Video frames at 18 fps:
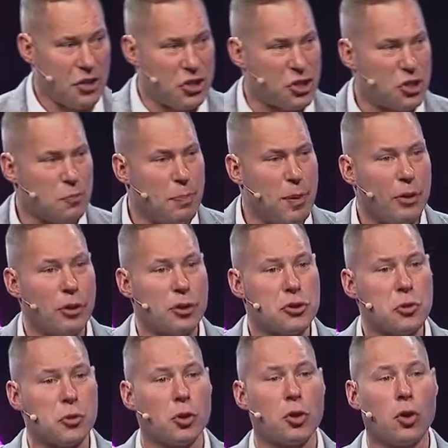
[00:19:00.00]

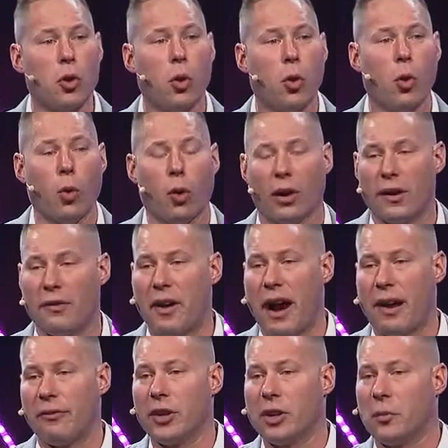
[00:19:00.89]
spiritual core of
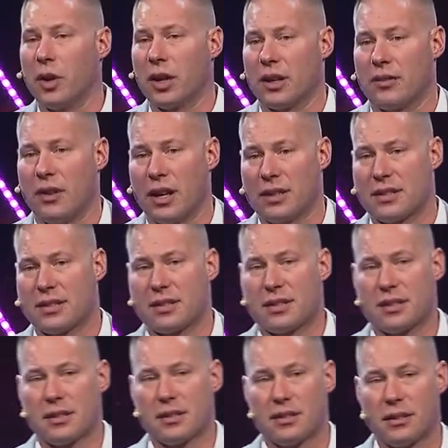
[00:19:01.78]
every one of
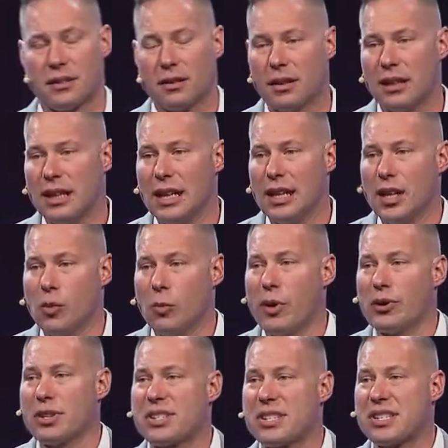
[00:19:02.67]
us,
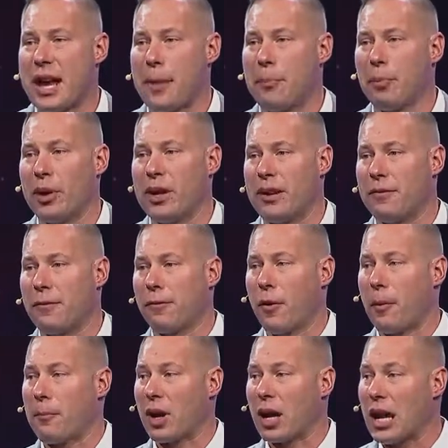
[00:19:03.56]
we're separated
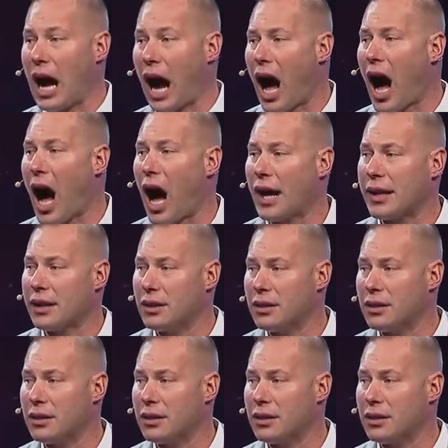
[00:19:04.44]
from God